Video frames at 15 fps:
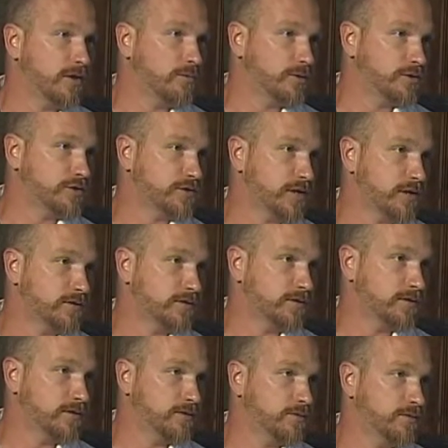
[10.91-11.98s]
year, I reached out
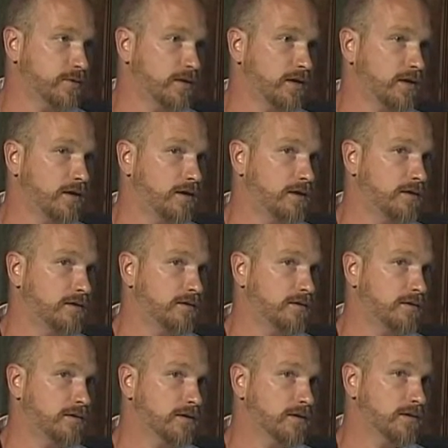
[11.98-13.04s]
to them,
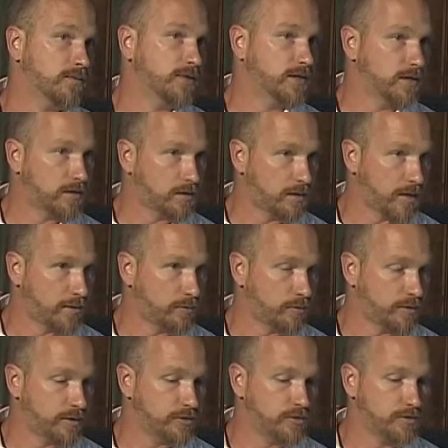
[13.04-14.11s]
and uh, we did a
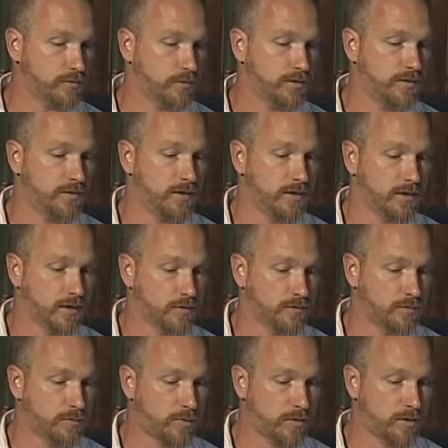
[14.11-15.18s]
collaboration with the
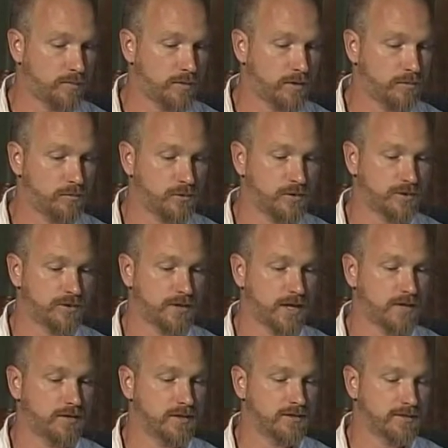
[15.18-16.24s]
health department, which is
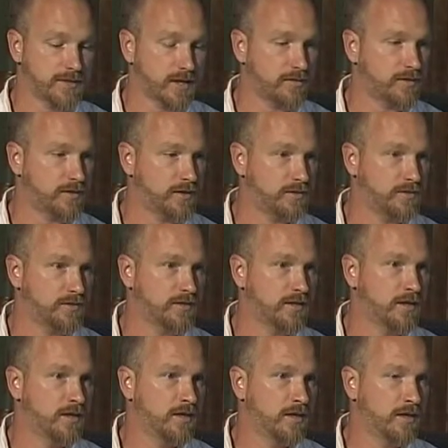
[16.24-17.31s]
now the Southeast
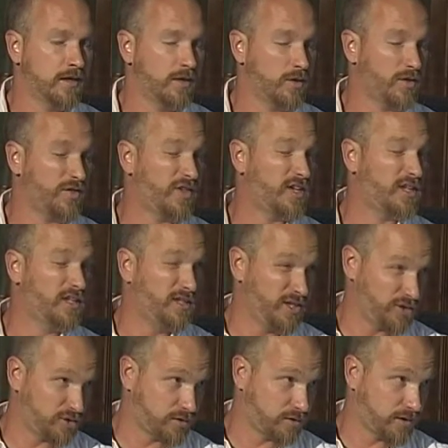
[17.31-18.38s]
Health
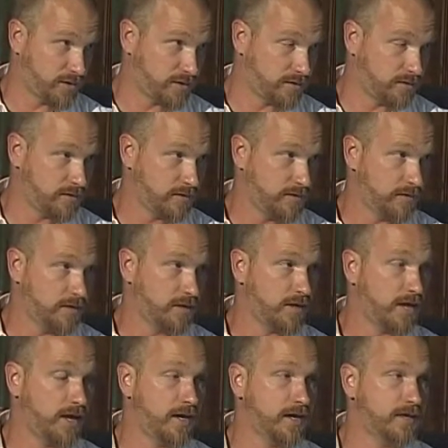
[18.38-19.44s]
District.
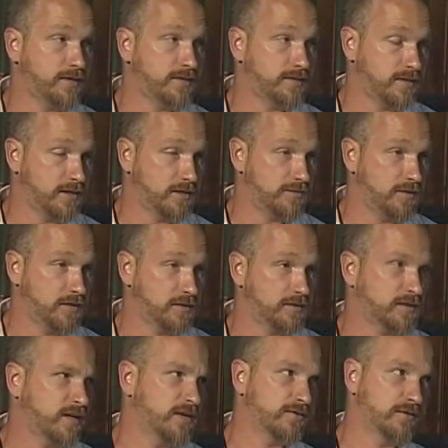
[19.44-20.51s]
Correct. And the City of
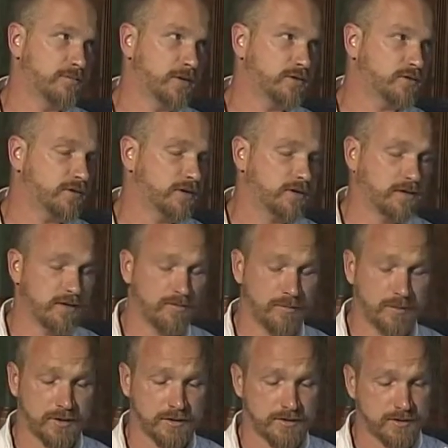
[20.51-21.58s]
Douglas. I have to make sure I get
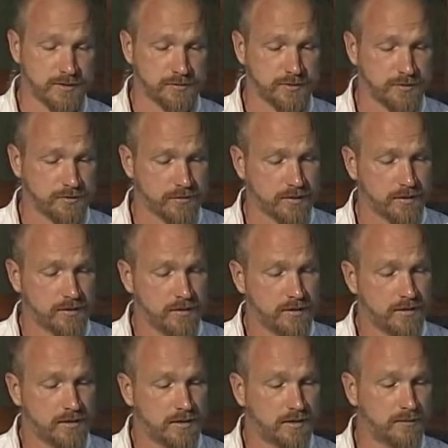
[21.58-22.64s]
everybody's names correct.
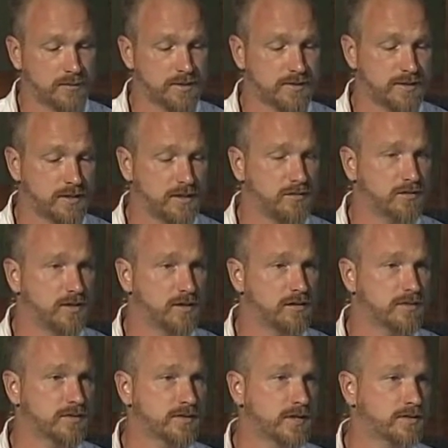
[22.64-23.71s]
Right. Uh, but the City of
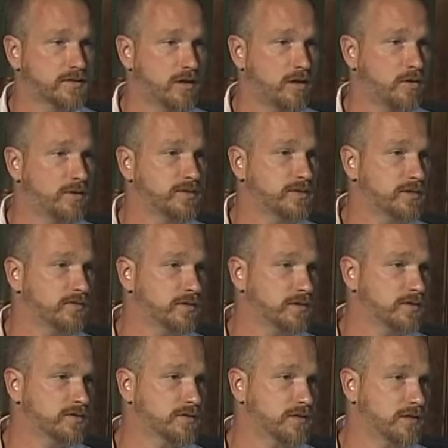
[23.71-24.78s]
Douglas has always given
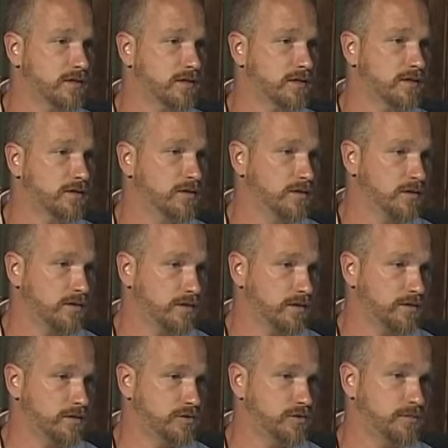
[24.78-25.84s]
us the
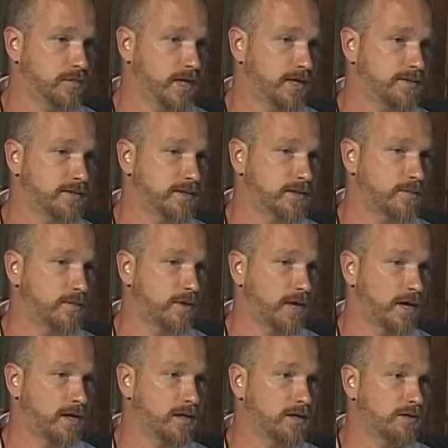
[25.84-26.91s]
uh, the gymnasium,
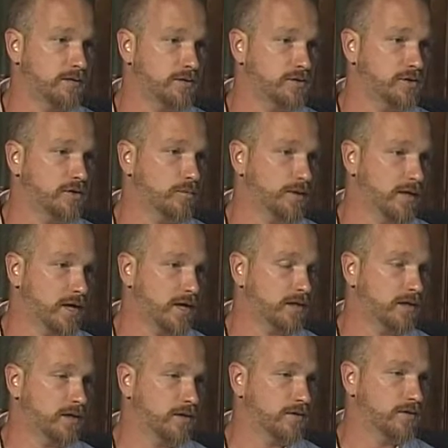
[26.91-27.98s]
and this year we got
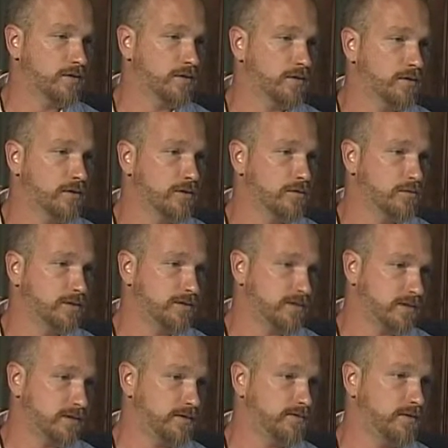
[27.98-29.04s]
together with
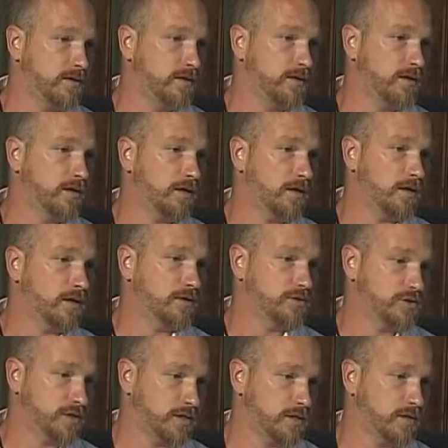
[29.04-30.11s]
Stevie
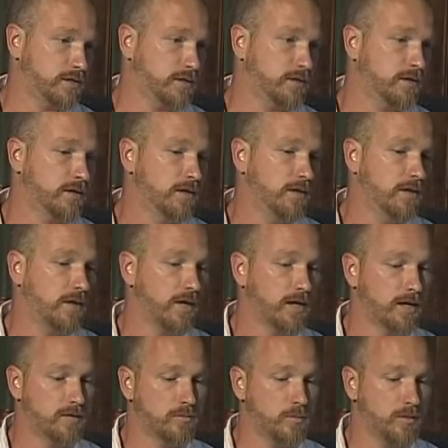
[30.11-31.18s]
and Gina
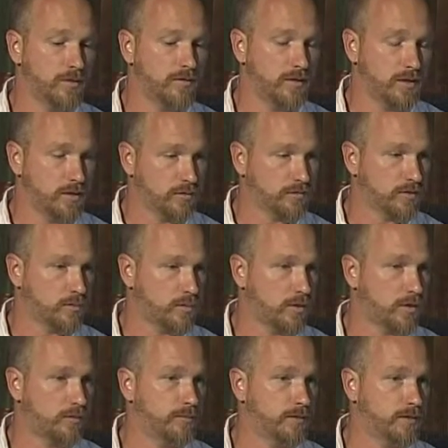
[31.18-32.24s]
and with the health
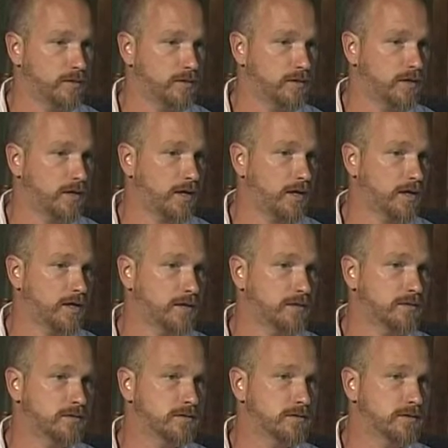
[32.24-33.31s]
department.
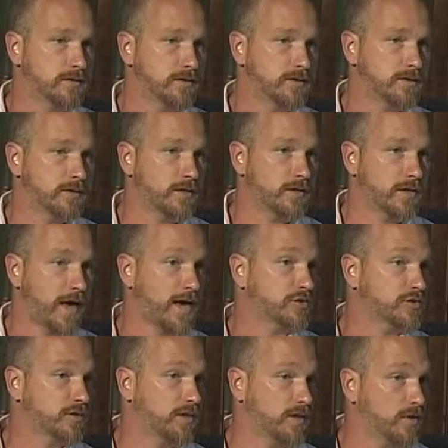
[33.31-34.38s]
And uh,
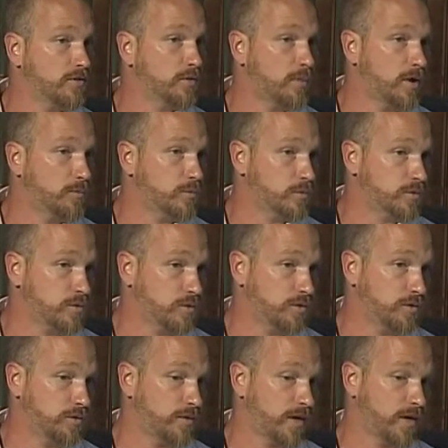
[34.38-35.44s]
actually, the health department was
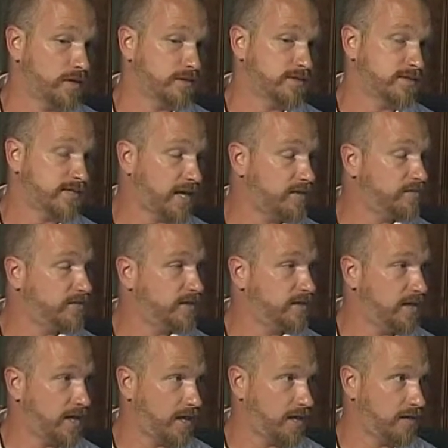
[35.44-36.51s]
going to do a safety
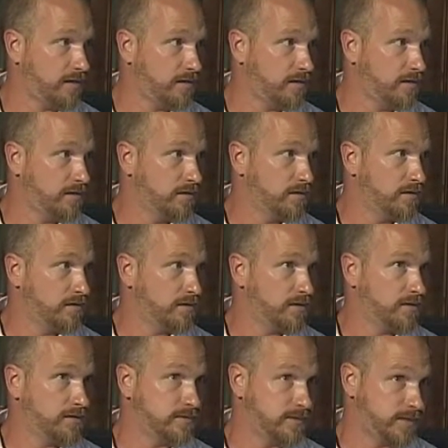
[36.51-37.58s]
day
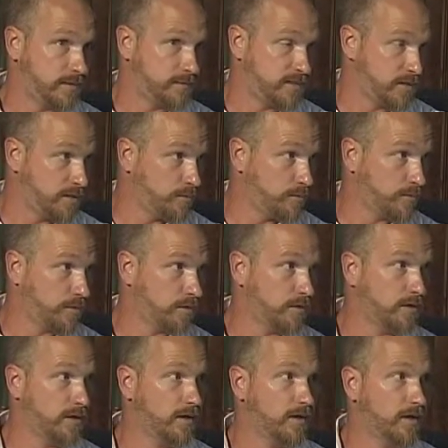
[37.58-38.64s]
in
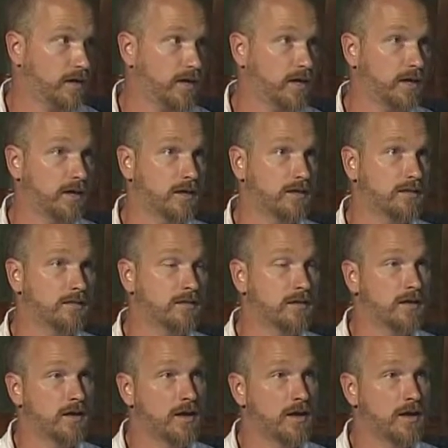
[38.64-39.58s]
September. Mm -hmm. And